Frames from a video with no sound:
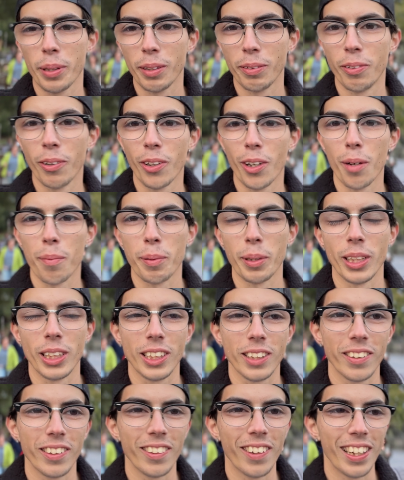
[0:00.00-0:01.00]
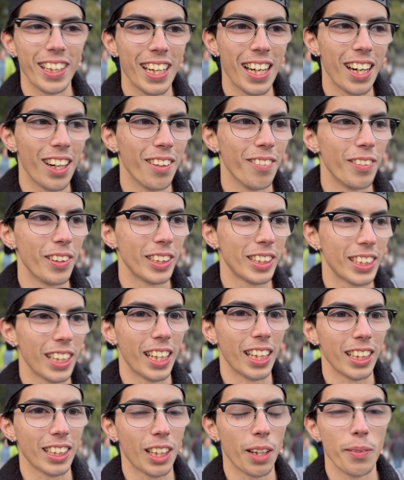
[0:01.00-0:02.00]
the photo up on the screen right now of us
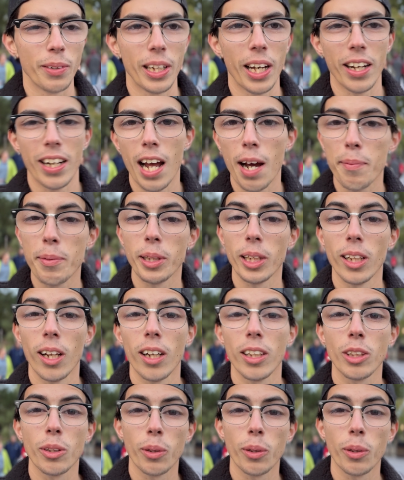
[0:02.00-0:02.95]
uh, going down and having the log to